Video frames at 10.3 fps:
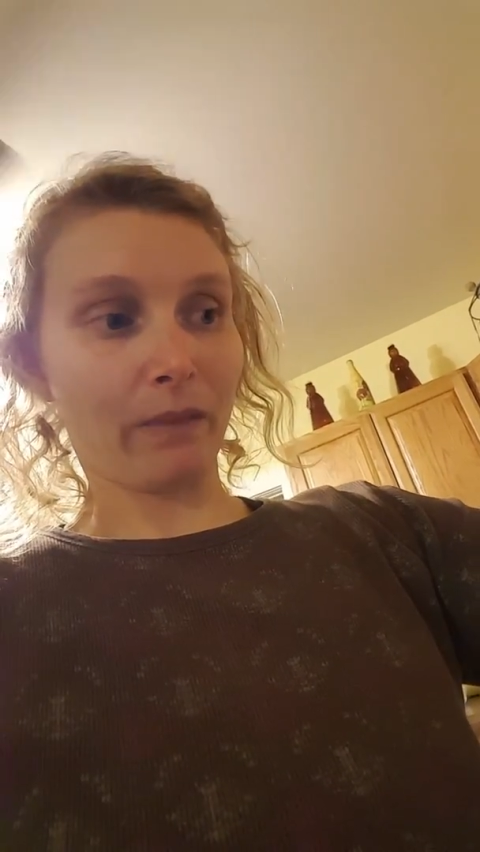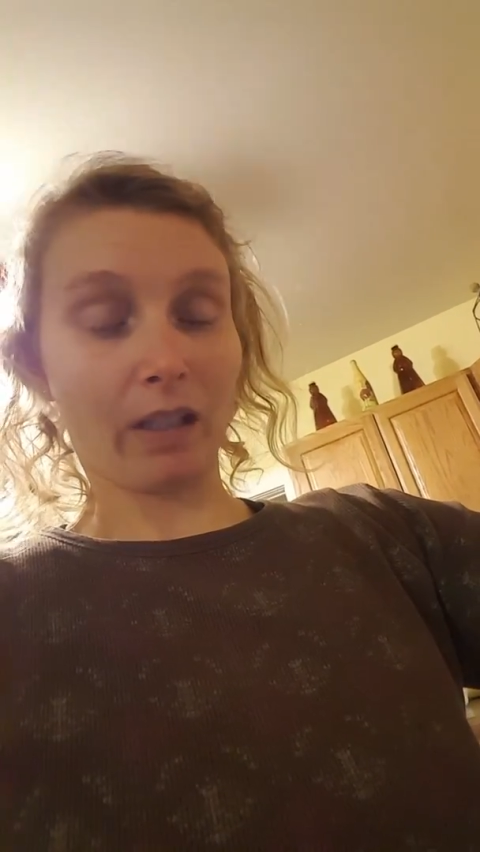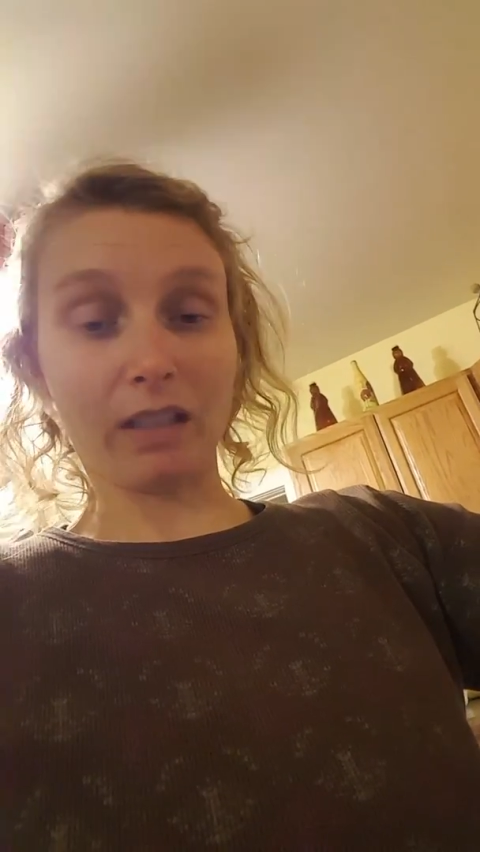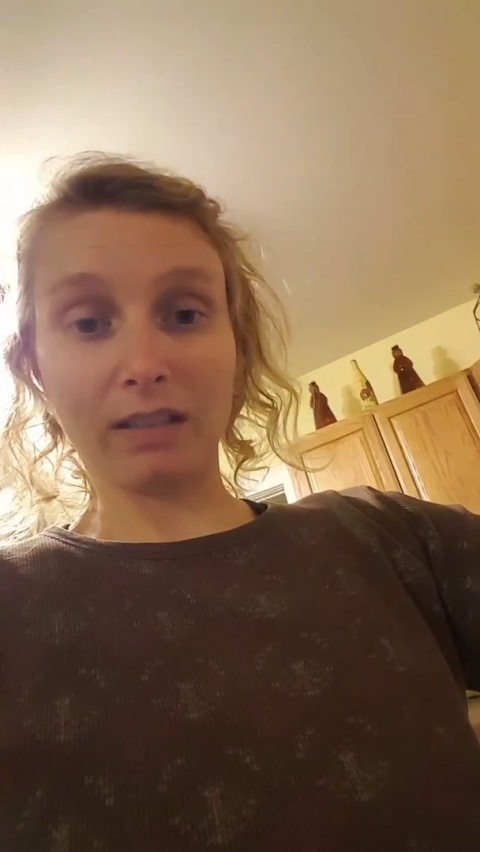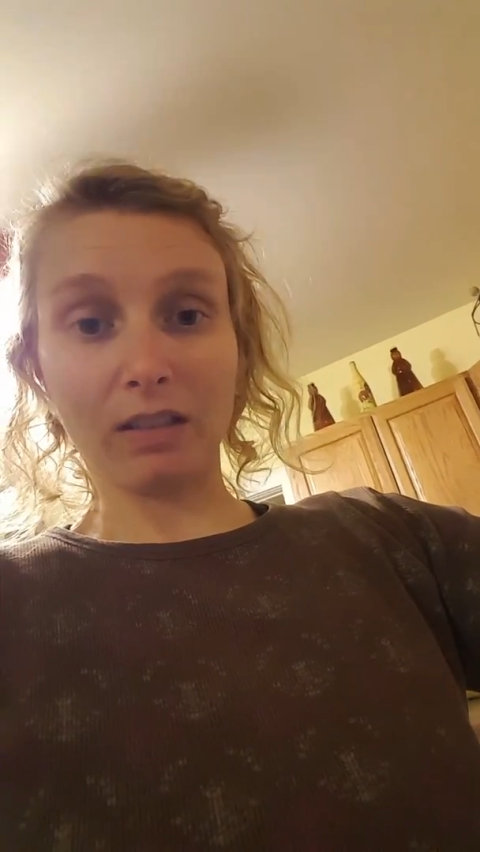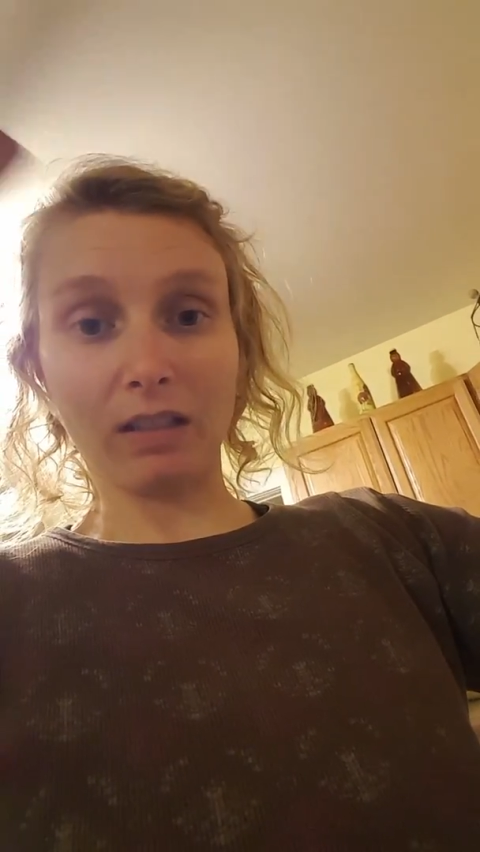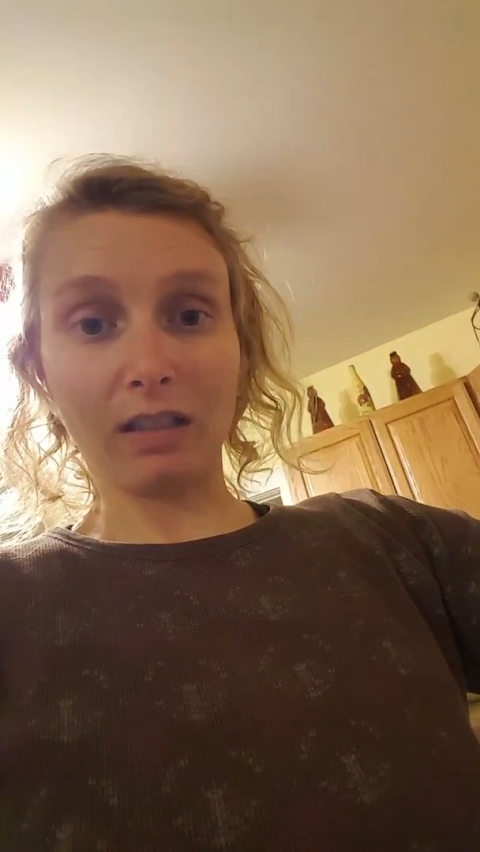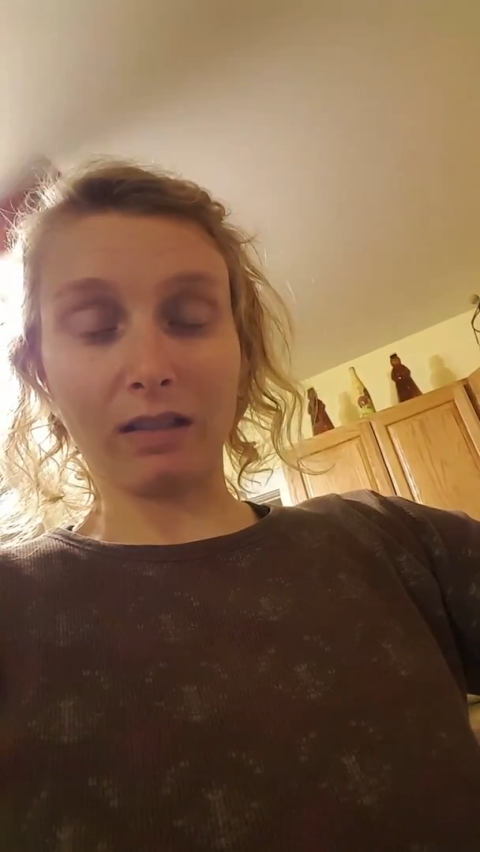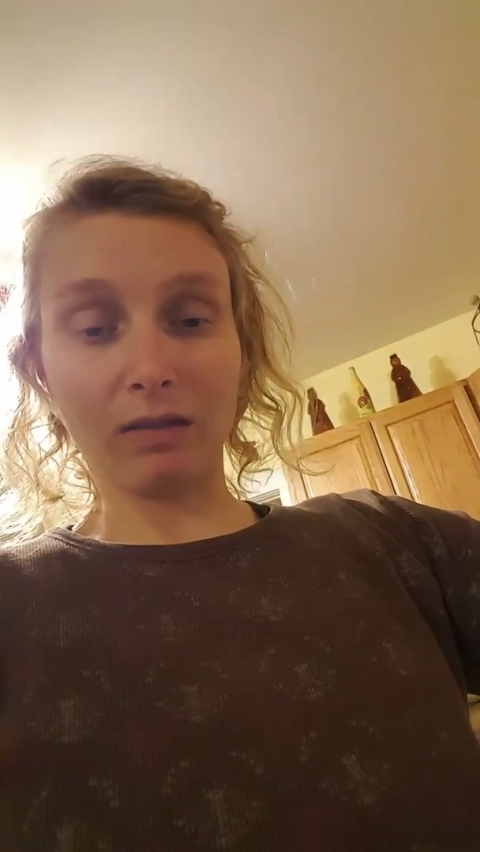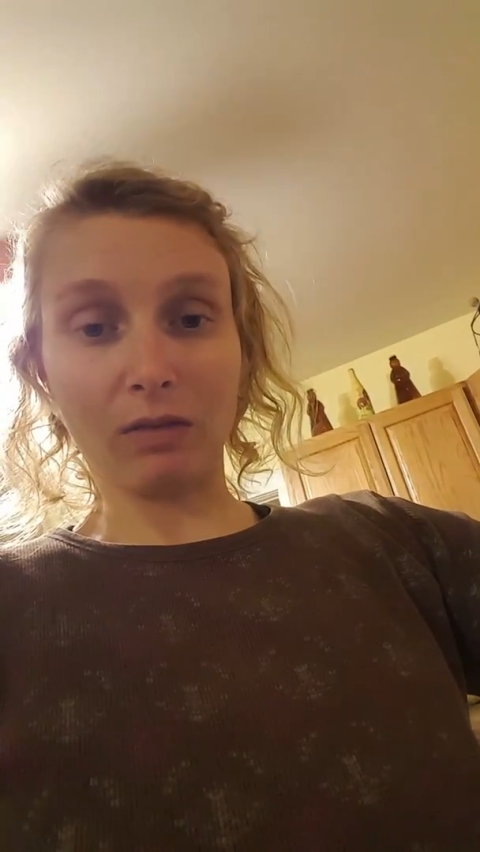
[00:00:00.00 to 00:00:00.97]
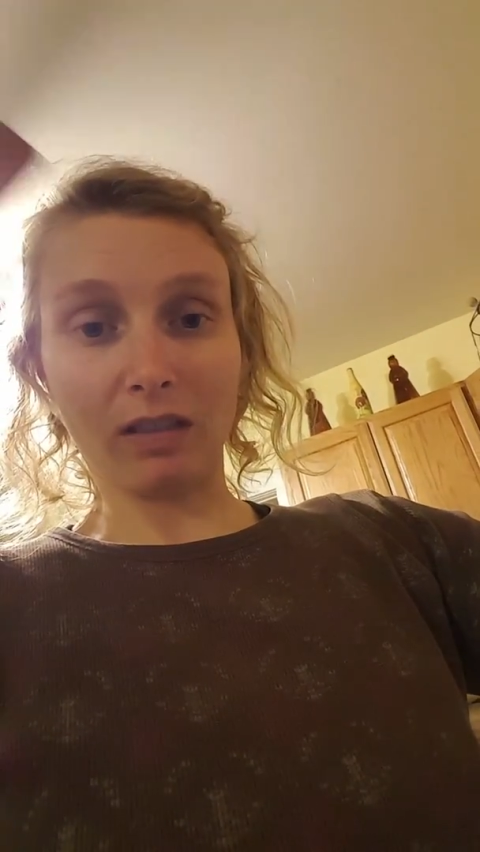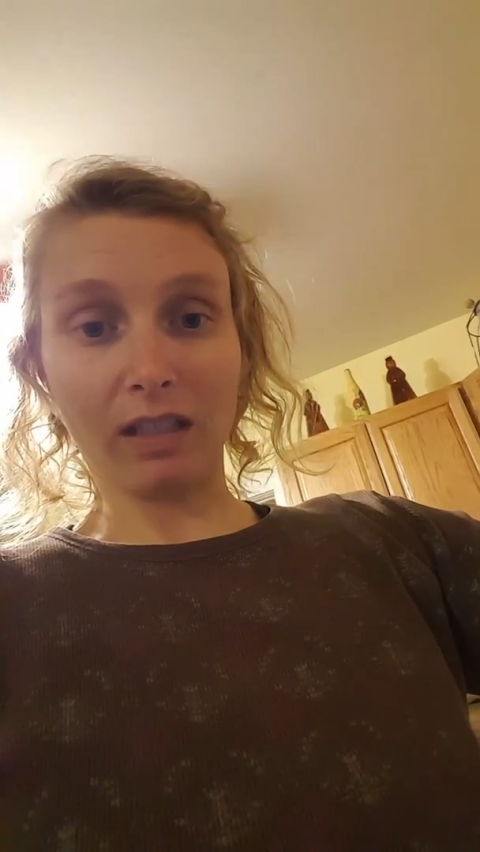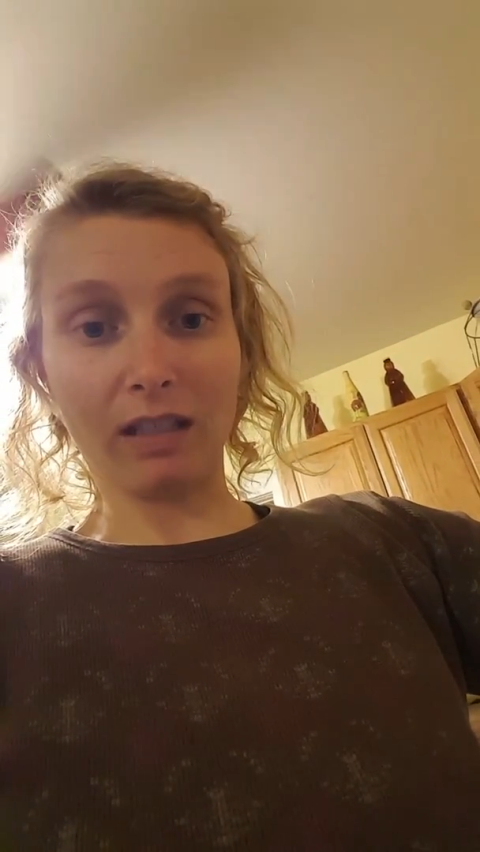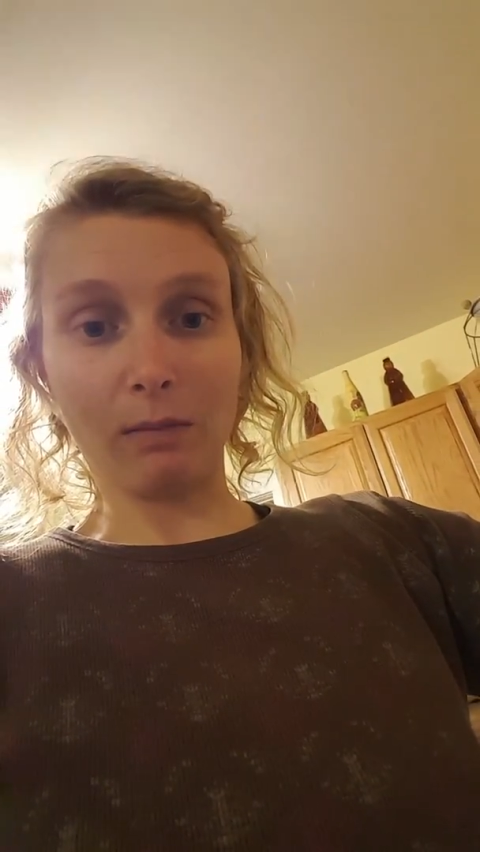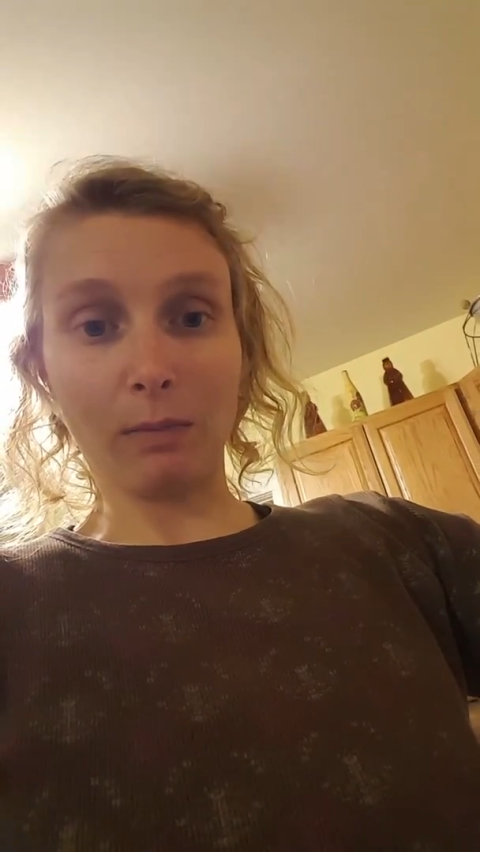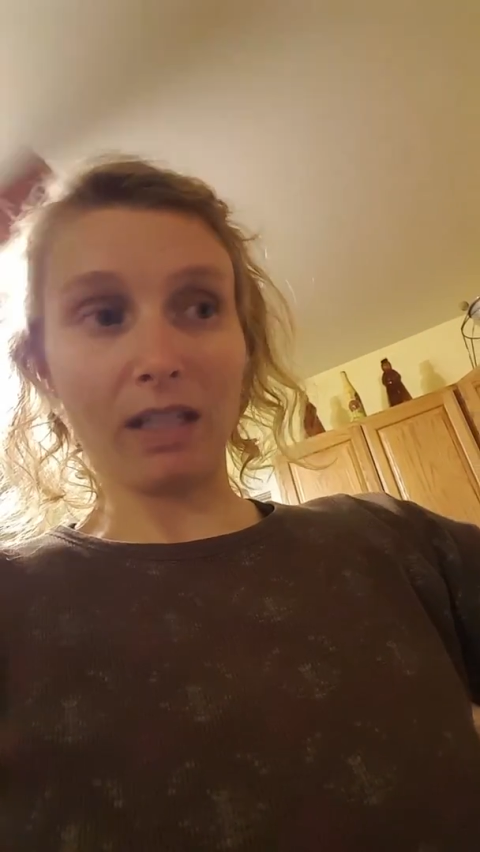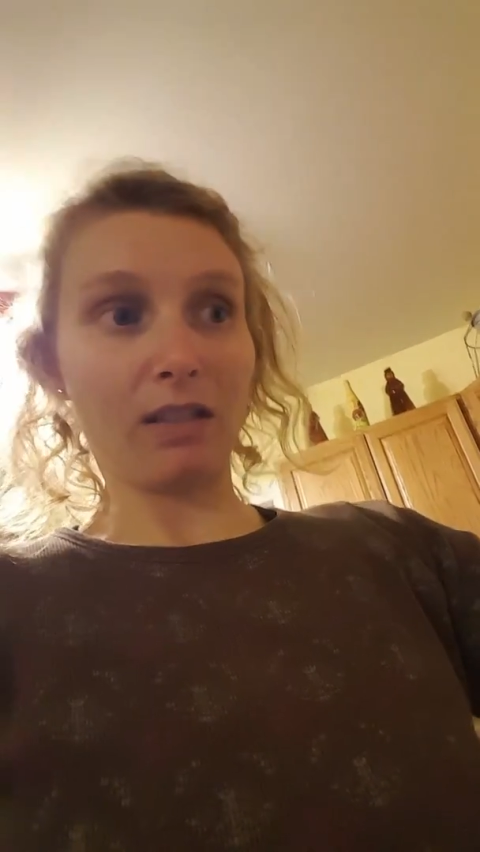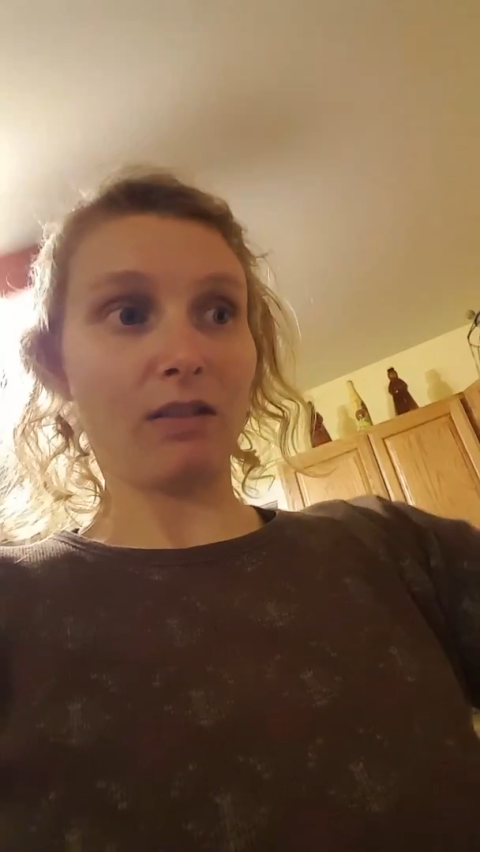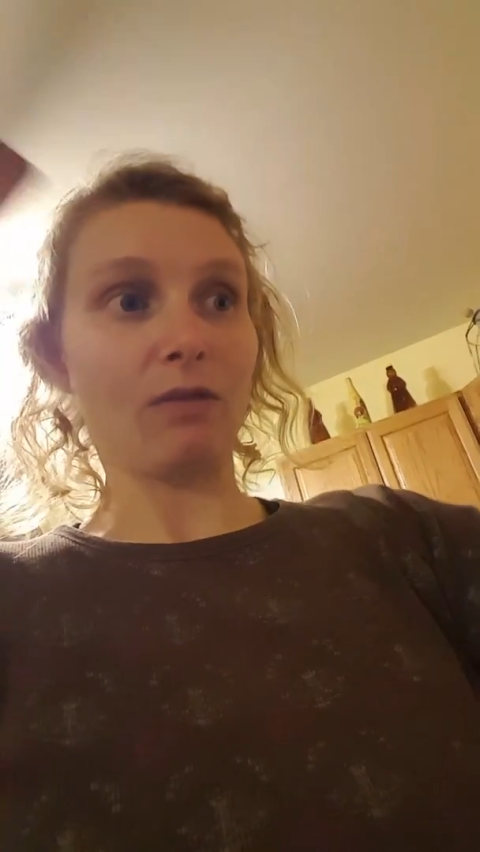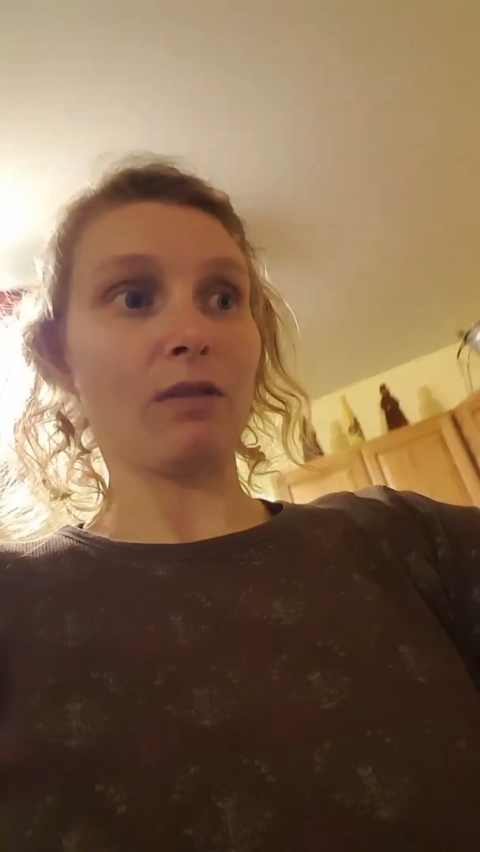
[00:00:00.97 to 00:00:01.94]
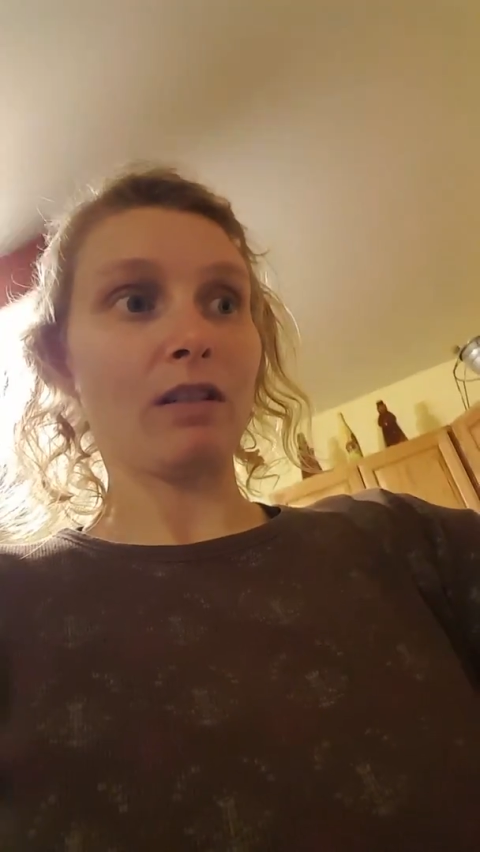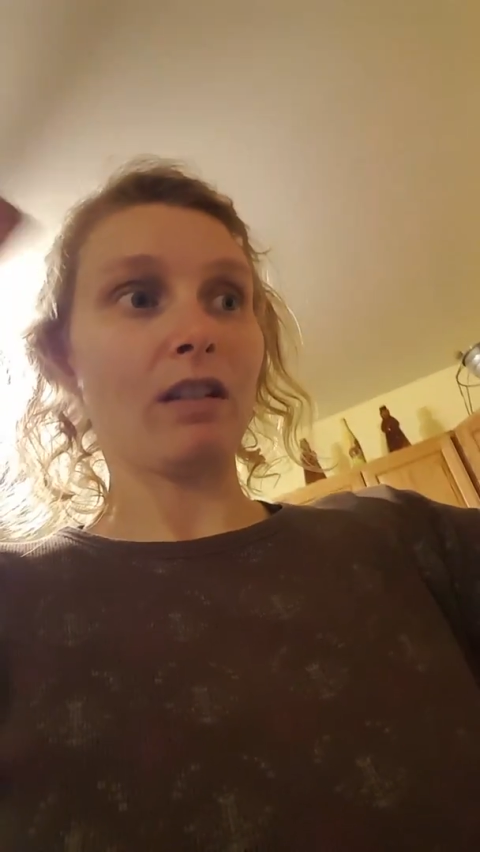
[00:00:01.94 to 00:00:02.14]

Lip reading: it's good to cook it in the meat too.